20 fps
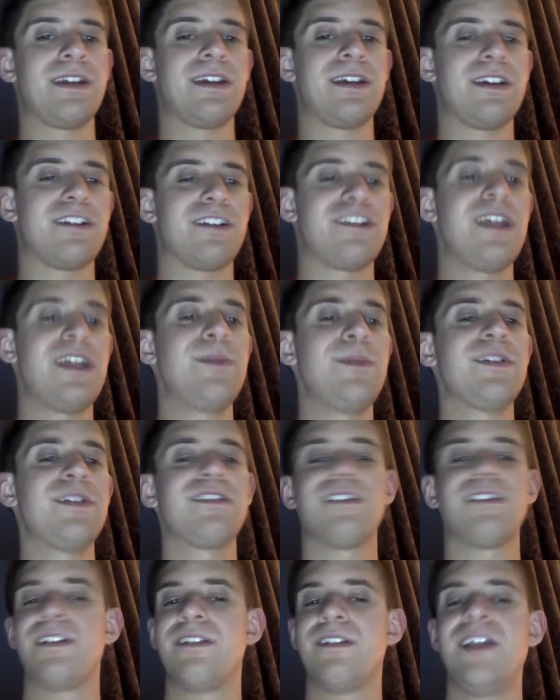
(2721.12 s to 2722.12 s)

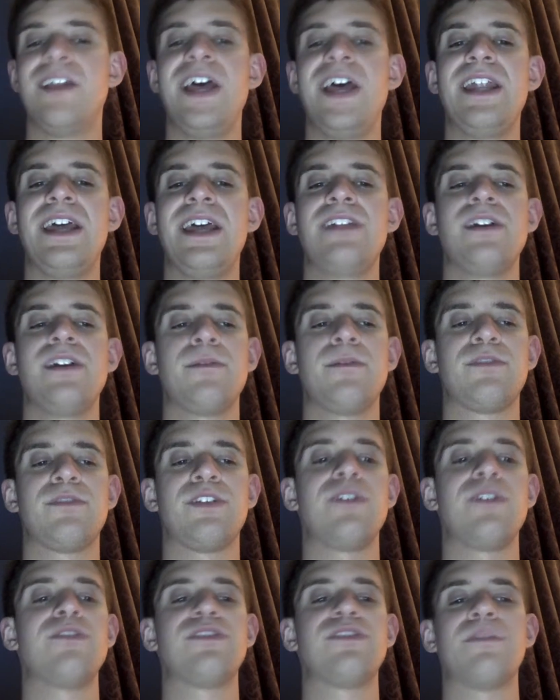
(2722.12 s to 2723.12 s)
Sheamus then ended up
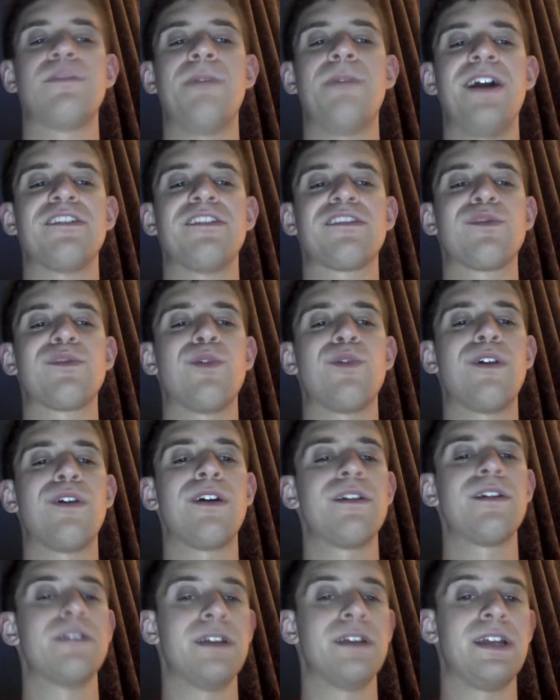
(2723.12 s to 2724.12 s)
turning to
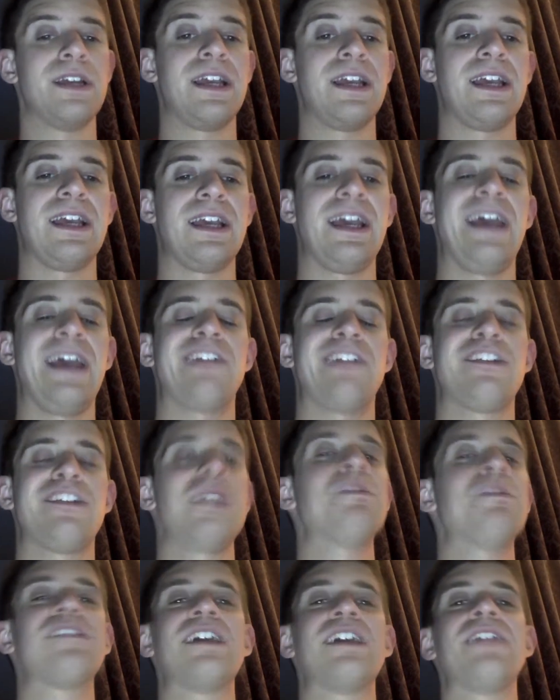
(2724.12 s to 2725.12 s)
Mansoor, and
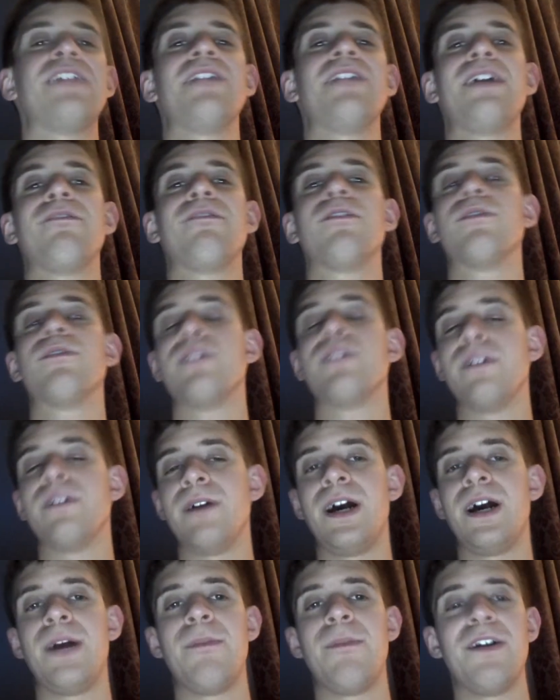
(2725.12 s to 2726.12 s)
Sheamus then leveled
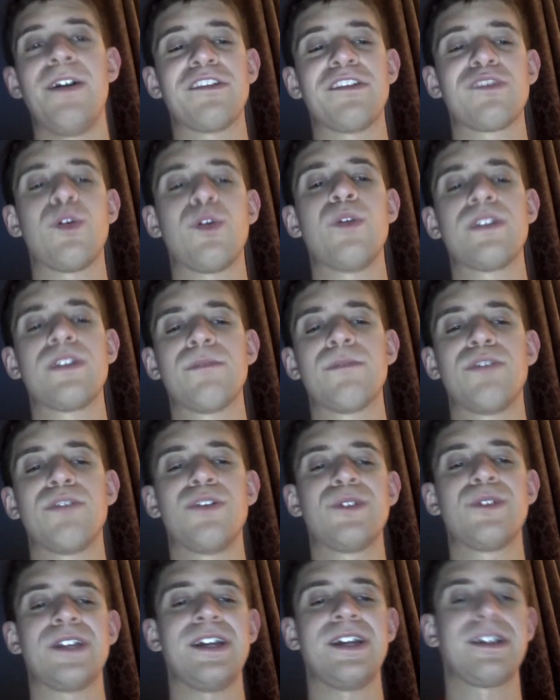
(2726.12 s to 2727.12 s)
uh, Mansoor with the
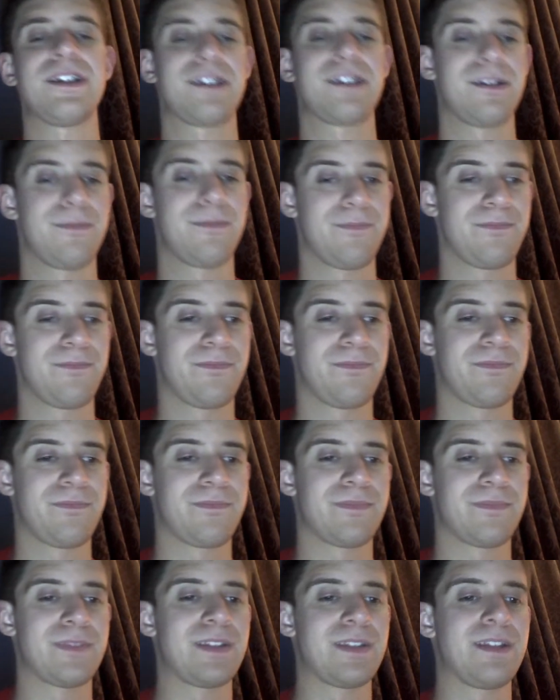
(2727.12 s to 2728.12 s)
Brogue Kick.
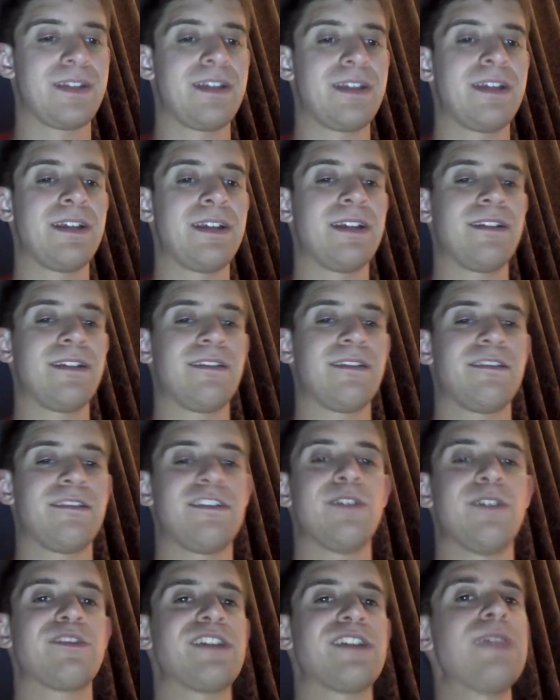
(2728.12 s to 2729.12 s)

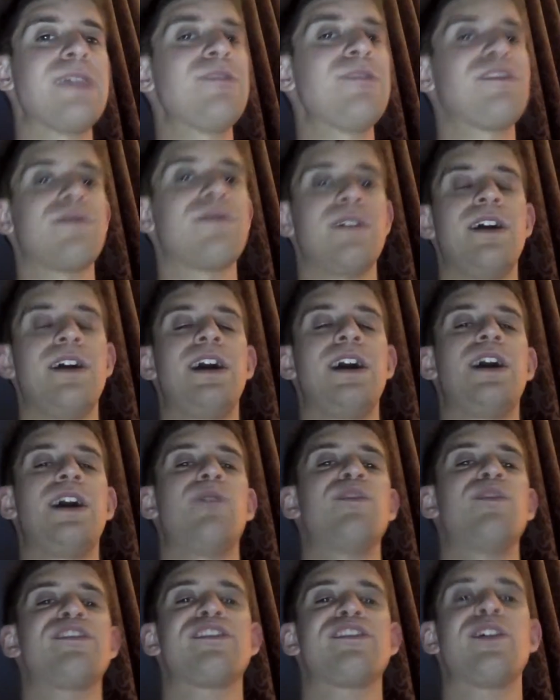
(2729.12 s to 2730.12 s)
So Sheamus uh,
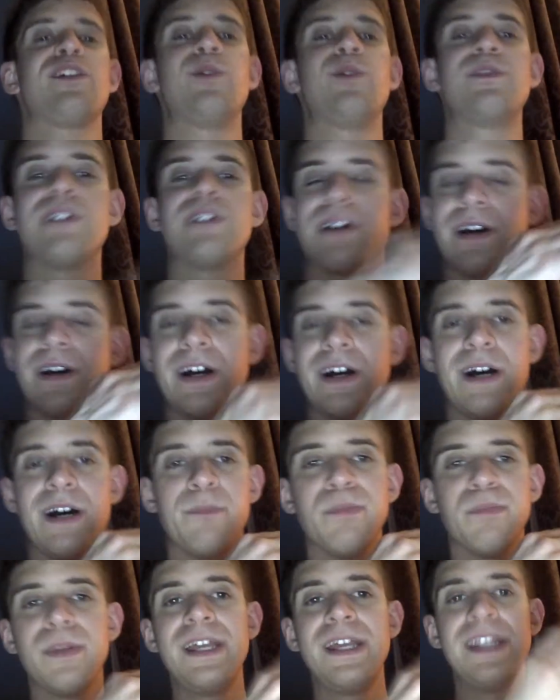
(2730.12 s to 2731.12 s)
was shown uh,
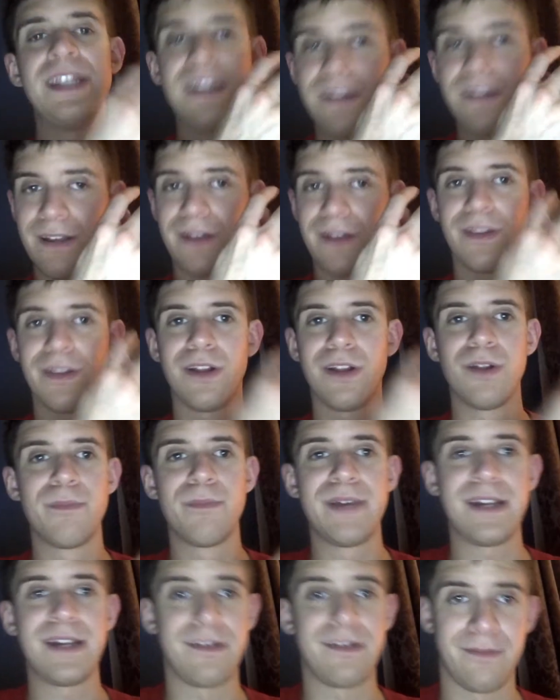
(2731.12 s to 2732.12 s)
bleeding a little
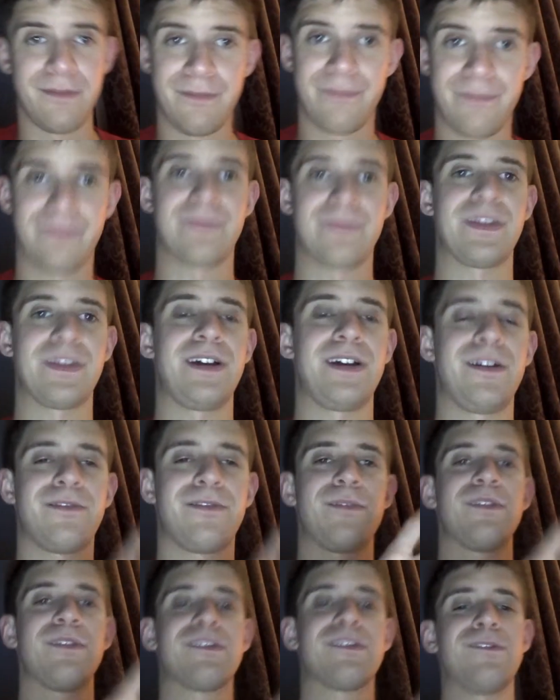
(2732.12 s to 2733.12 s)
bit uh,
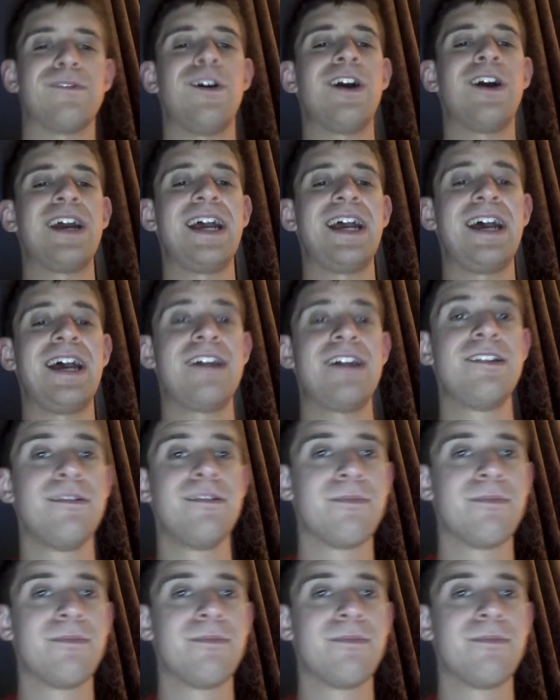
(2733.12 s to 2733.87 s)
from his forehead.